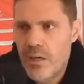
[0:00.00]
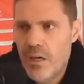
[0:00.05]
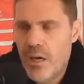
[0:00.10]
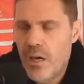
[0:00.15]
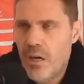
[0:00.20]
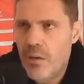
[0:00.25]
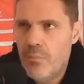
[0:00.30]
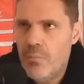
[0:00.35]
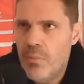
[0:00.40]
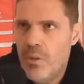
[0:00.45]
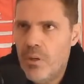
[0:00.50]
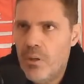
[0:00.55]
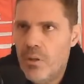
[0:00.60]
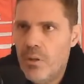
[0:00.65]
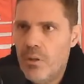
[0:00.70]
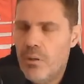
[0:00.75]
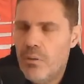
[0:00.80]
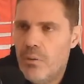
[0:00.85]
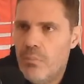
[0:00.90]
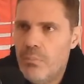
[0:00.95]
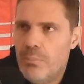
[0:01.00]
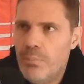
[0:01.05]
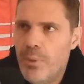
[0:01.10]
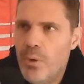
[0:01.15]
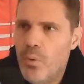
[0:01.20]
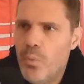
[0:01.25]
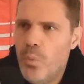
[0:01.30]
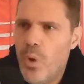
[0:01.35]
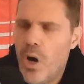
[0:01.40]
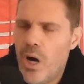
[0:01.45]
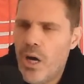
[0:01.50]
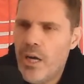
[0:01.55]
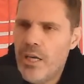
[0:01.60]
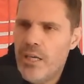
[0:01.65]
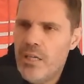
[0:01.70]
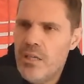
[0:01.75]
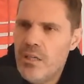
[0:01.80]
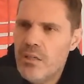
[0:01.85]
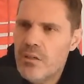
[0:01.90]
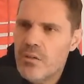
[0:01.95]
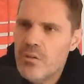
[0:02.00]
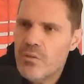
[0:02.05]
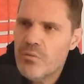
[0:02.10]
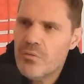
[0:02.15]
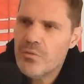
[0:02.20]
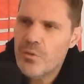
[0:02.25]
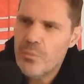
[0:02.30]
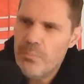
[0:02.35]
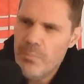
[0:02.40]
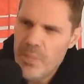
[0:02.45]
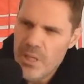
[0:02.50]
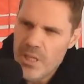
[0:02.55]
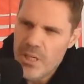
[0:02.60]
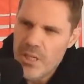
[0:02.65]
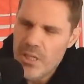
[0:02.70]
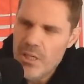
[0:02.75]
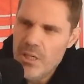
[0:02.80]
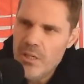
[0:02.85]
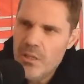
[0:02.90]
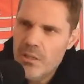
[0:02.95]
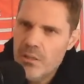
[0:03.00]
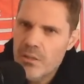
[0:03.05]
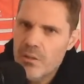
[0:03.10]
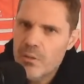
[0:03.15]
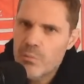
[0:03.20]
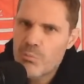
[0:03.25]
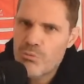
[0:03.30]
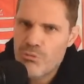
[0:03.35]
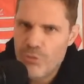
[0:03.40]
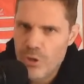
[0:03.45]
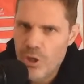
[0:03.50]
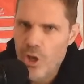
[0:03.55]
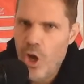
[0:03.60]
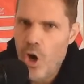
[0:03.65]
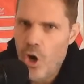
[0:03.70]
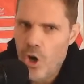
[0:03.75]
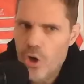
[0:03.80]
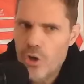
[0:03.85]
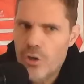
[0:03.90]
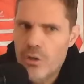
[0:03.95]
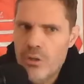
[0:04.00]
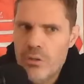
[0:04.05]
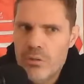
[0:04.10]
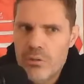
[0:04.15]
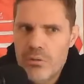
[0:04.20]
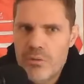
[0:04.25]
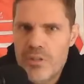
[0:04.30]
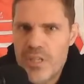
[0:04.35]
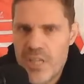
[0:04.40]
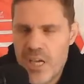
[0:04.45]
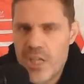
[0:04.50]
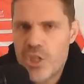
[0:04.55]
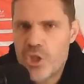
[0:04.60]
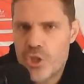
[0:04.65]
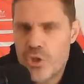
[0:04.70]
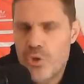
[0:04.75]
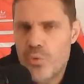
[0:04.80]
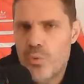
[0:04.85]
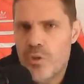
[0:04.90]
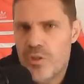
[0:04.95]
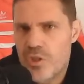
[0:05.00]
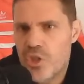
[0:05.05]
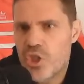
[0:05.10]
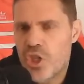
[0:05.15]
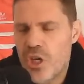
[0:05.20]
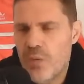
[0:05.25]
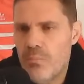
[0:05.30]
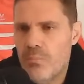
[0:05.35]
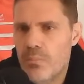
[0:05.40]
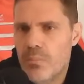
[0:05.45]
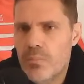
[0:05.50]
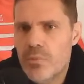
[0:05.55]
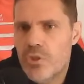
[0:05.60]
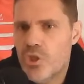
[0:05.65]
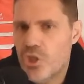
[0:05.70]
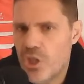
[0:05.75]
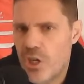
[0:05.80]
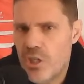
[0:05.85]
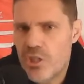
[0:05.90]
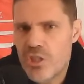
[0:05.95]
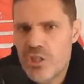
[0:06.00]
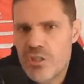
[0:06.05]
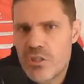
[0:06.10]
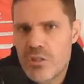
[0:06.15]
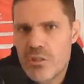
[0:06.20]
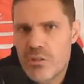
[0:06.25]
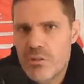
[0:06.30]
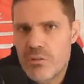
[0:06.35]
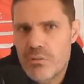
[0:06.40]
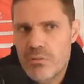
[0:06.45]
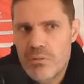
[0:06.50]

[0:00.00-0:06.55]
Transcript: But why, for me, prolong the issue with Jim? Just